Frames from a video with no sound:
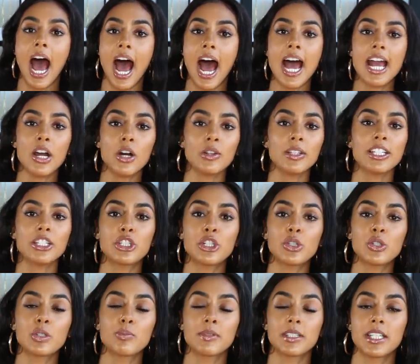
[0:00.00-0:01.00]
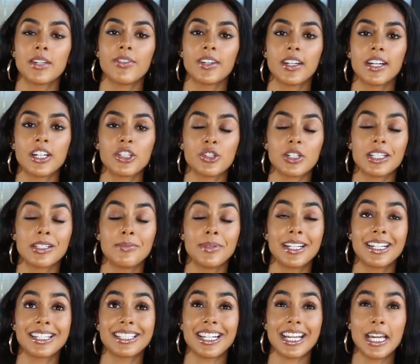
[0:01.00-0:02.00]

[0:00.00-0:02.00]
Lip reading: I only choose specific countries because